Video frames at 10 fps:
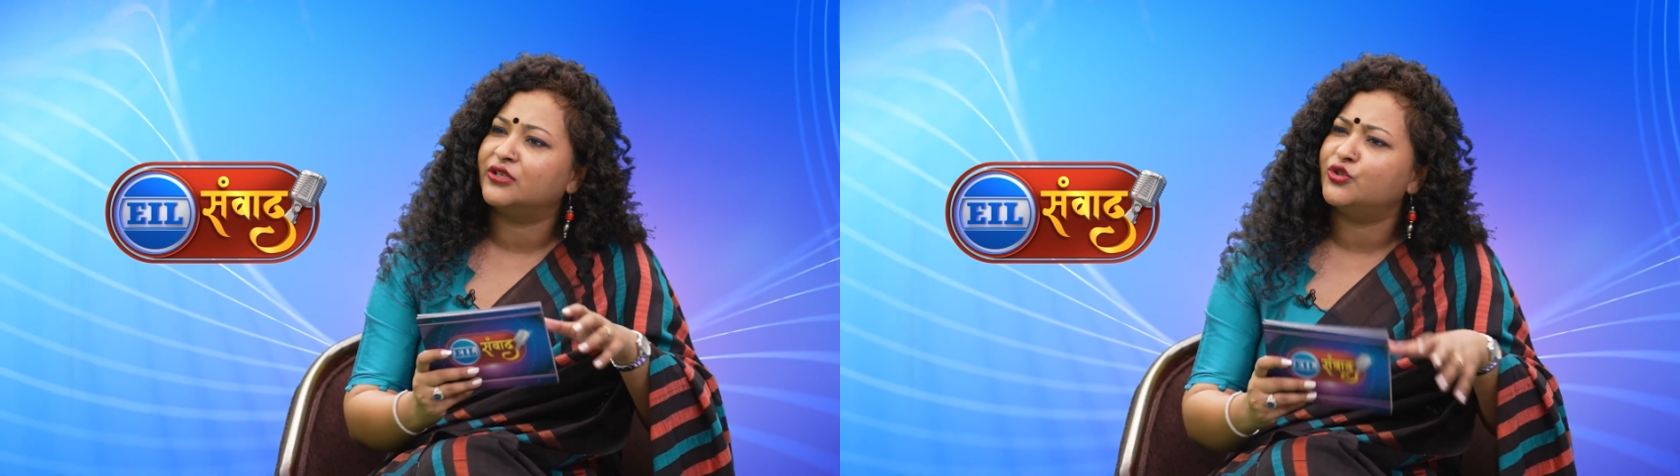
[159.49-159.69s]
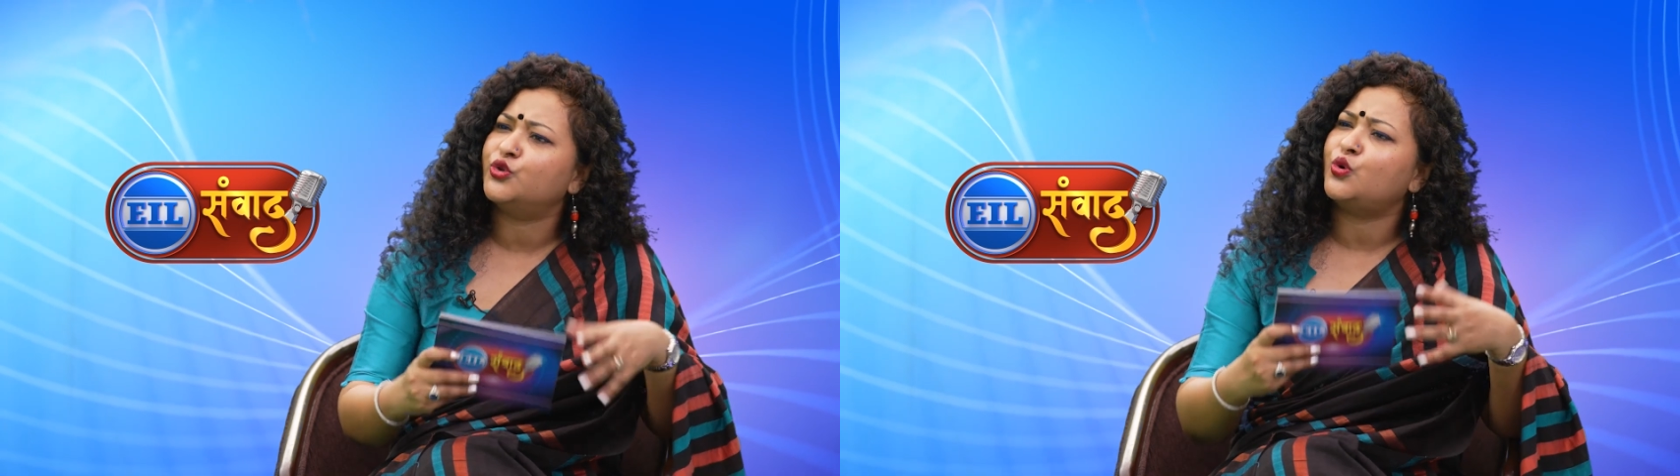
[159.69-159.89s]

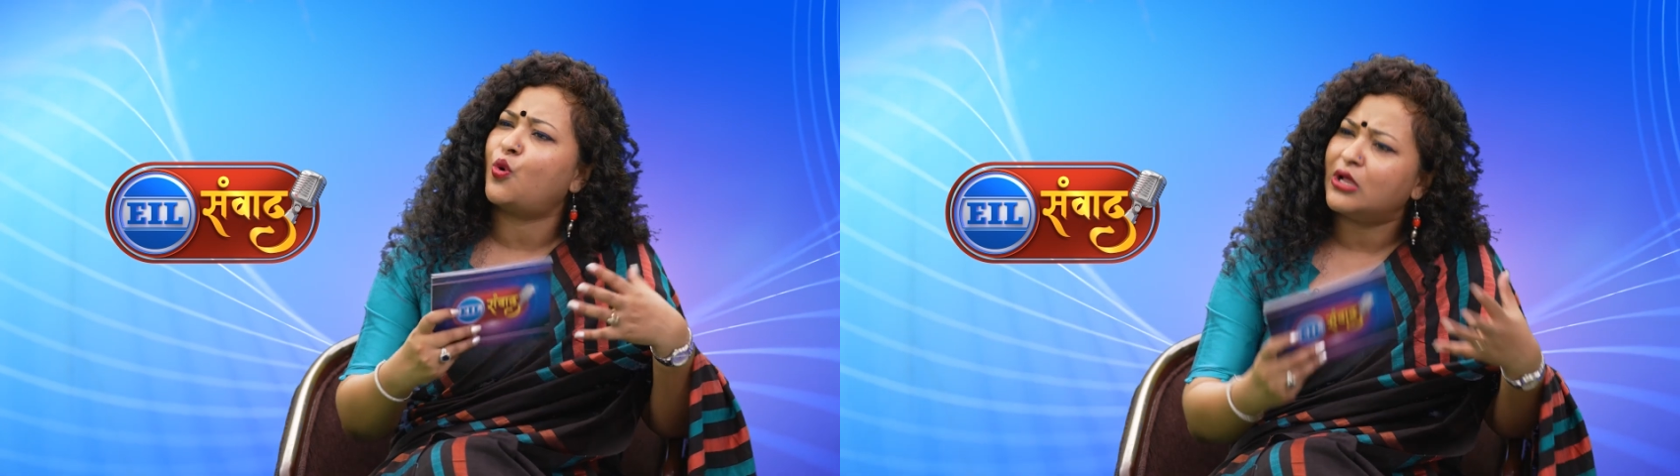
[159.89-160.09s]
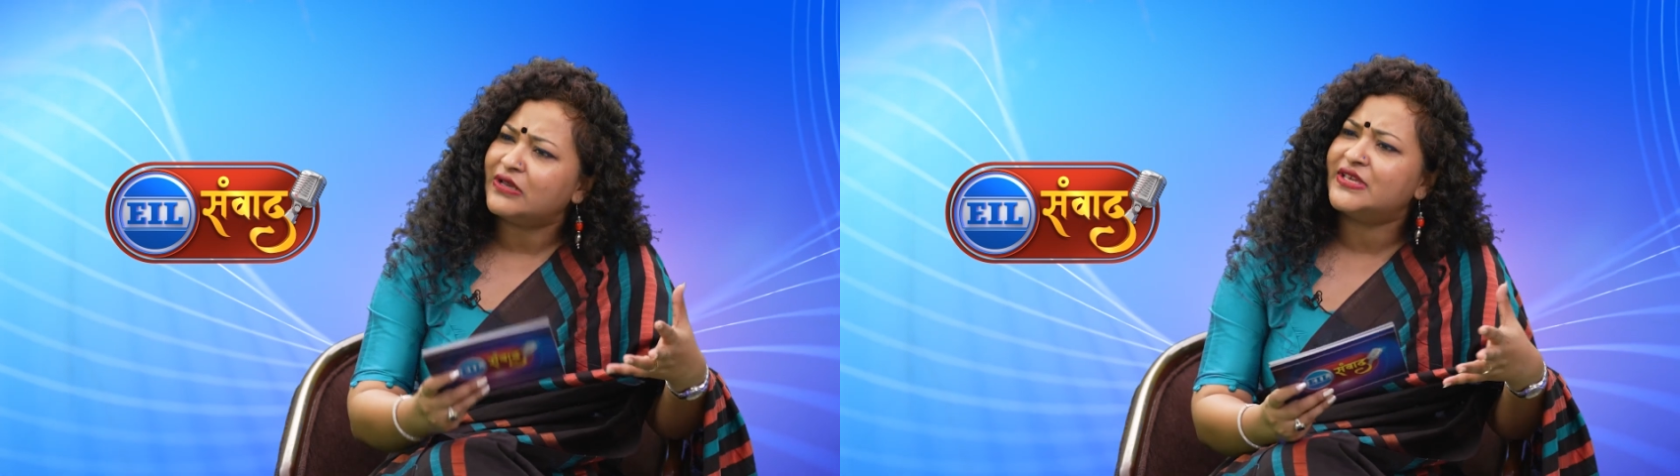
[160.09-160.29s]
do you
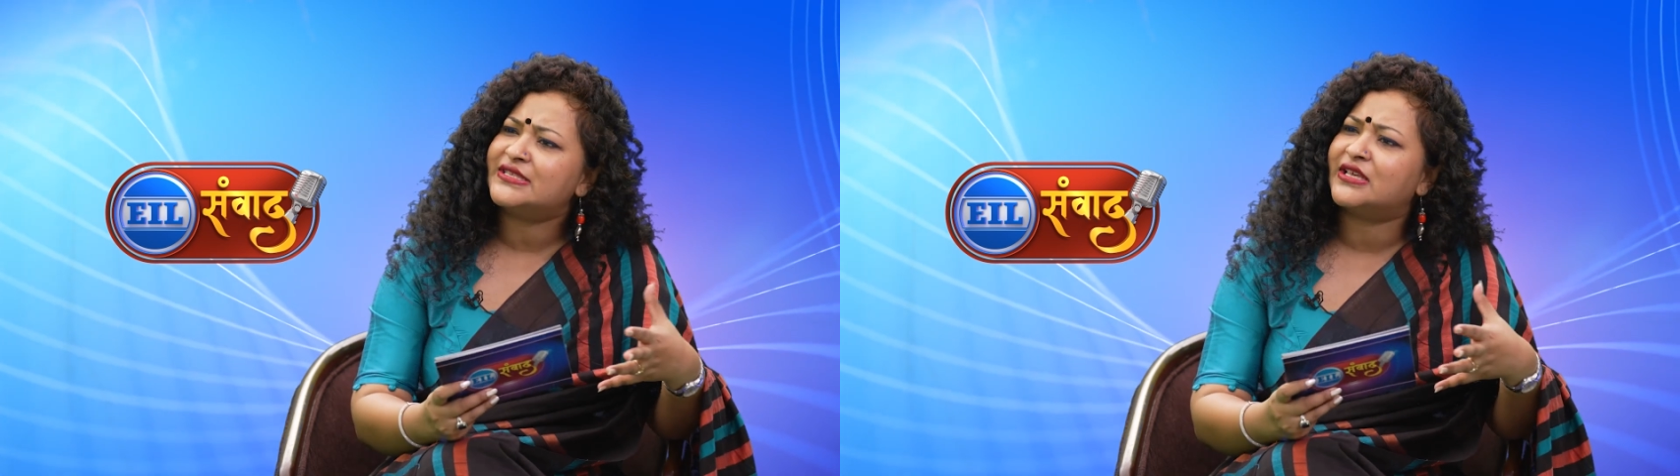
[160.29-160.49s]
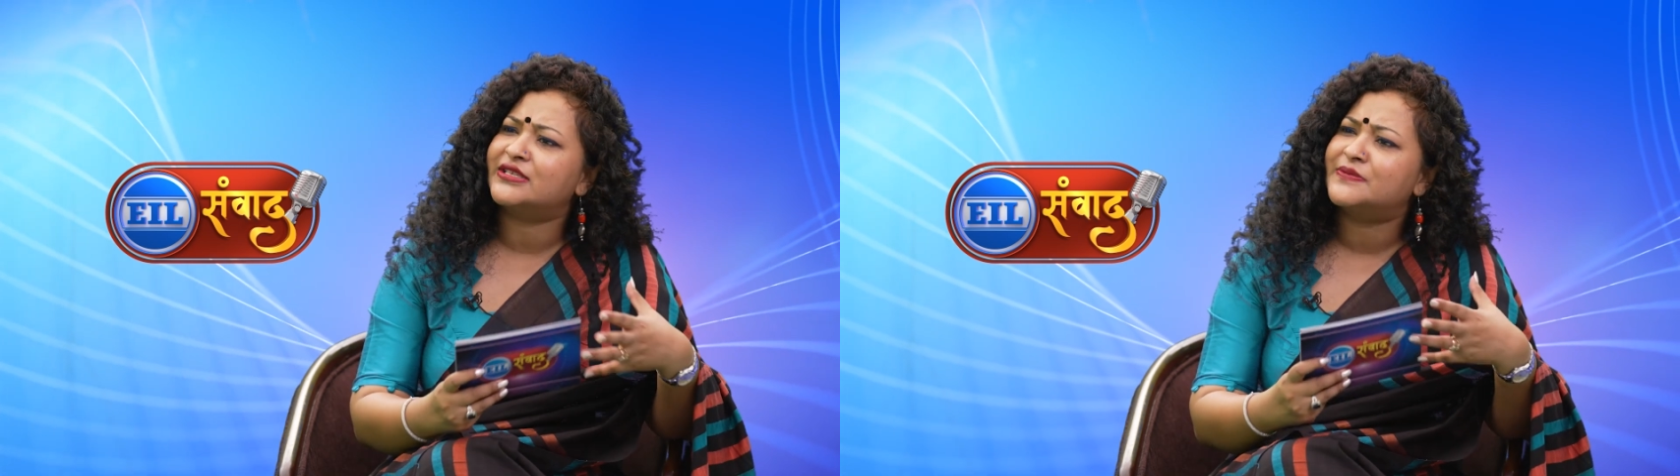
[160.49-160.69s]

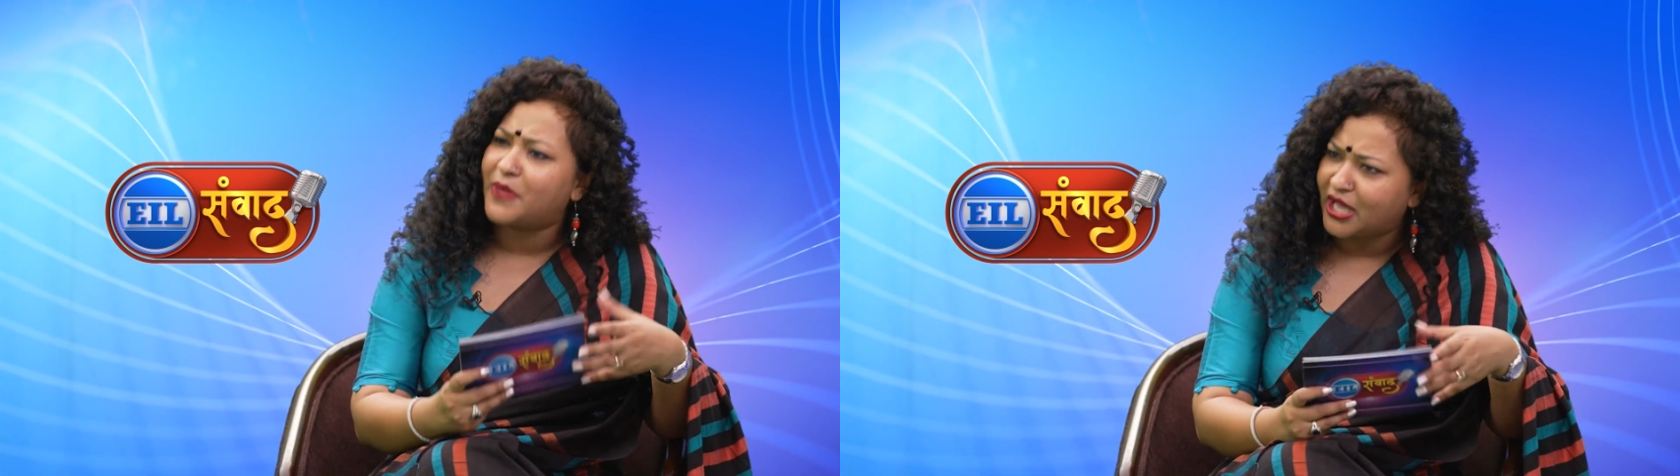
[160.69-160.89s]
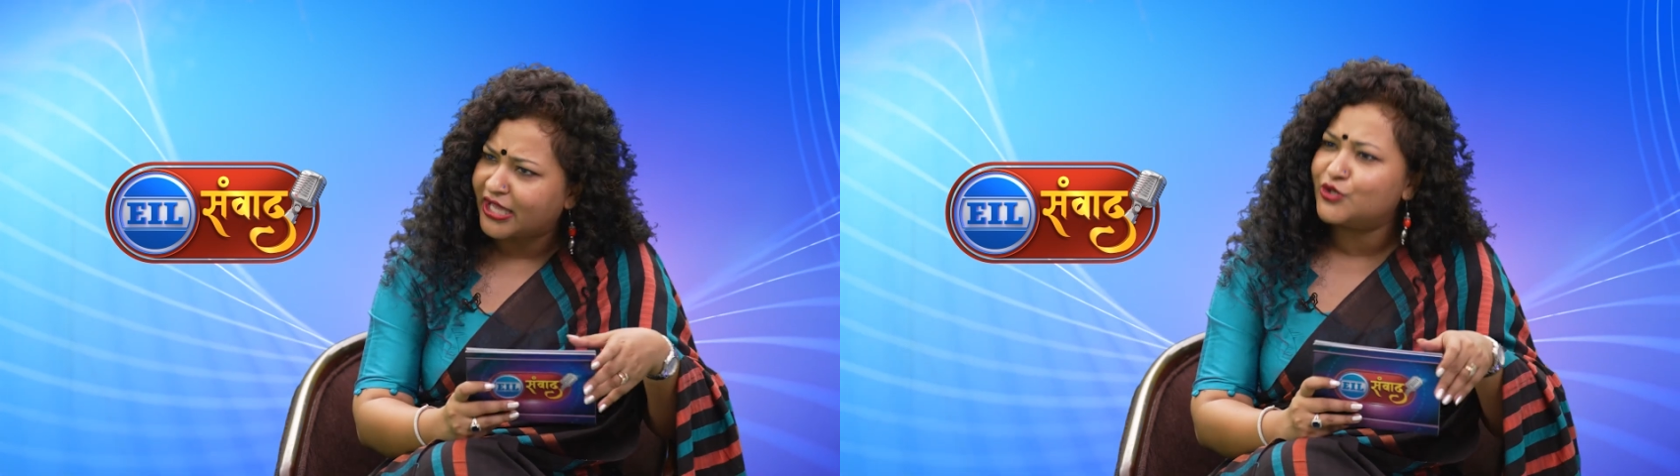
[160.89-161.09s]
always
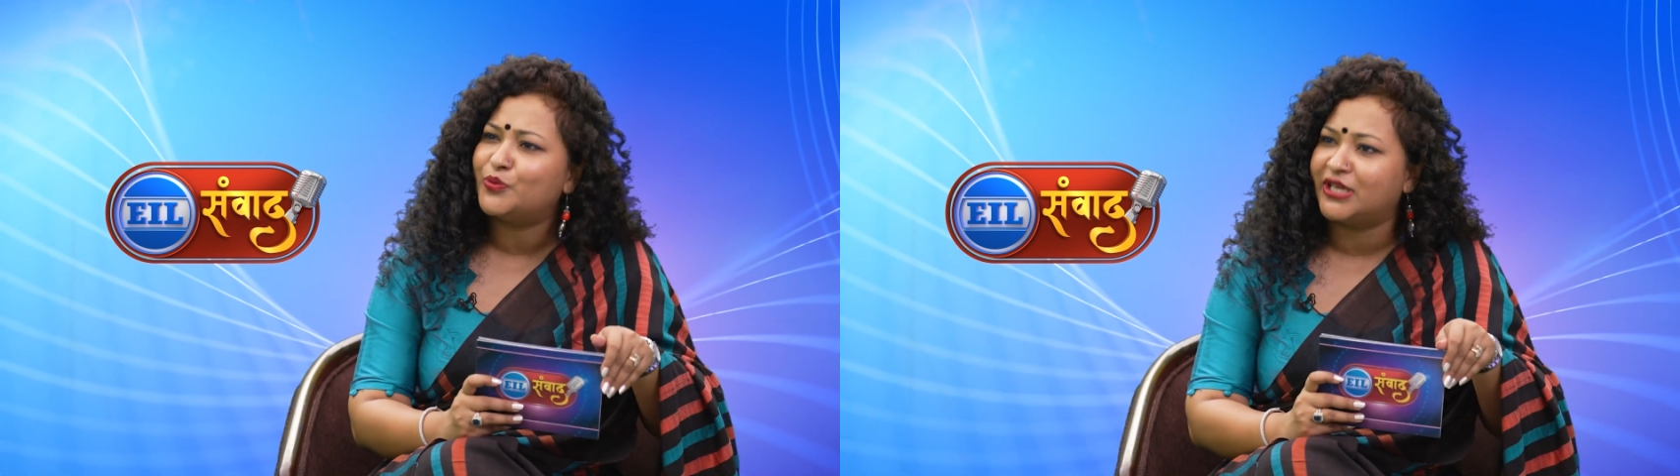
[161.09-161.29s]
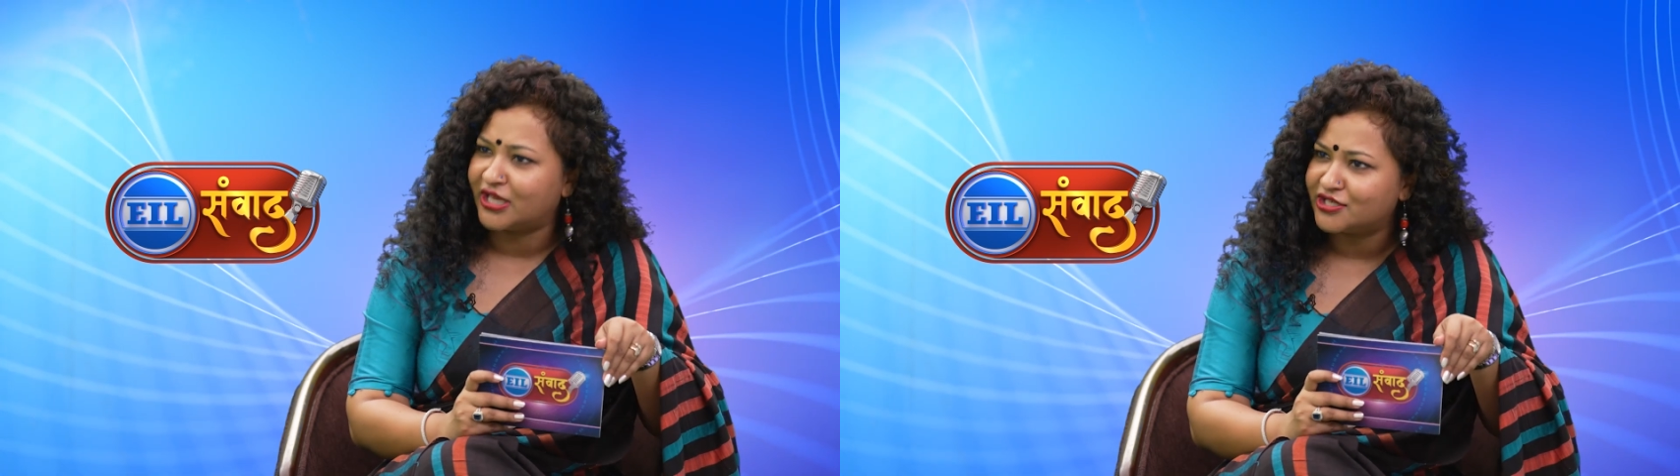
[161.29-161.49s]
aspire to
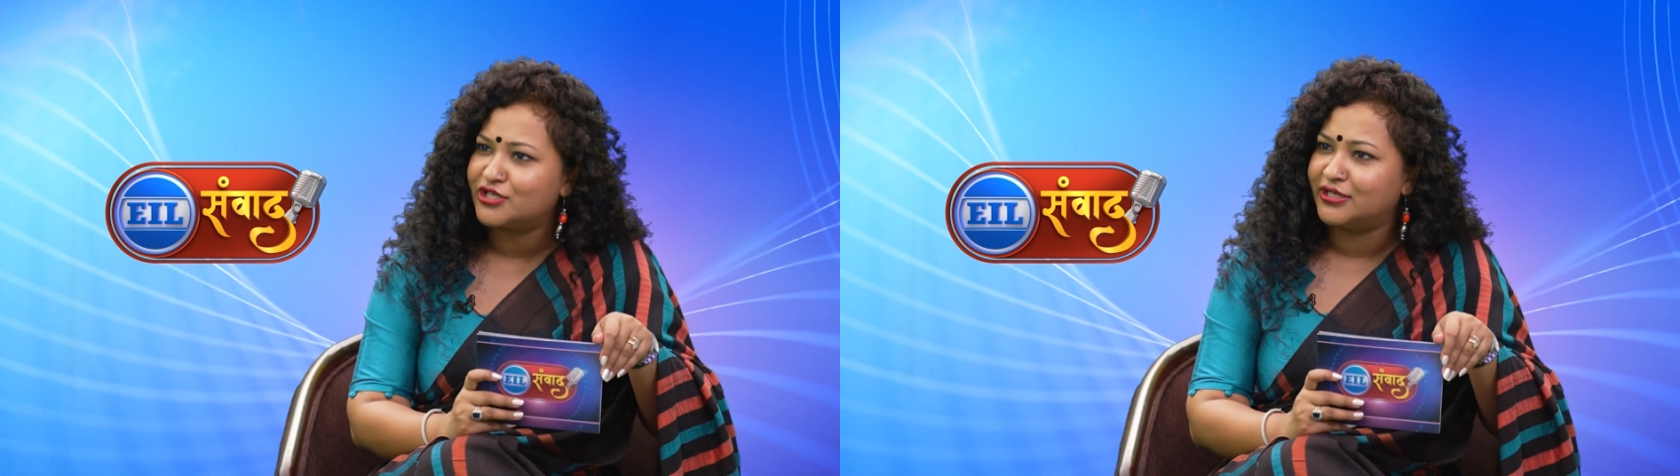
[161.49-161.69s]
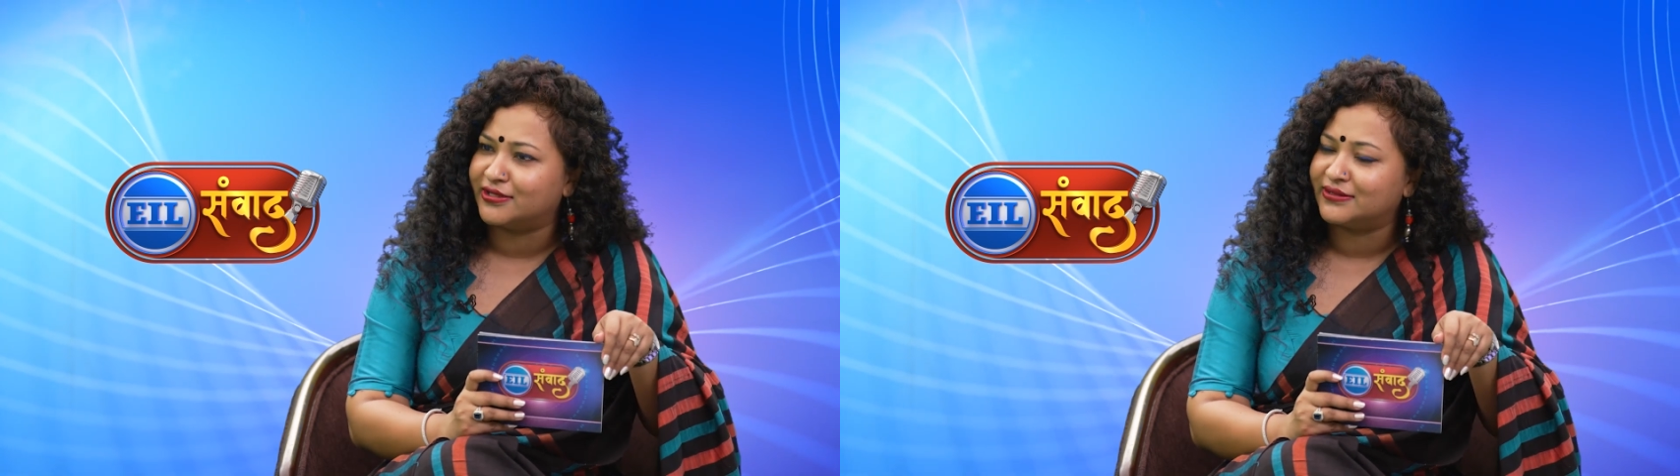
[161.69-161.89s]
be an
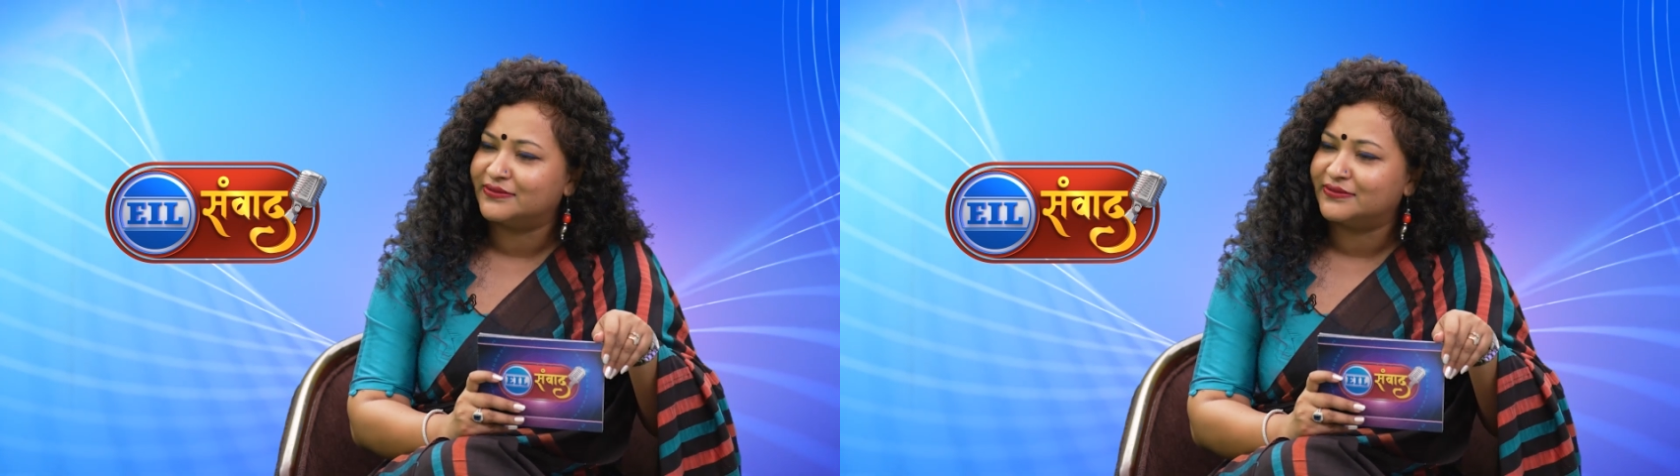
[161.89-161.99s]
engineer?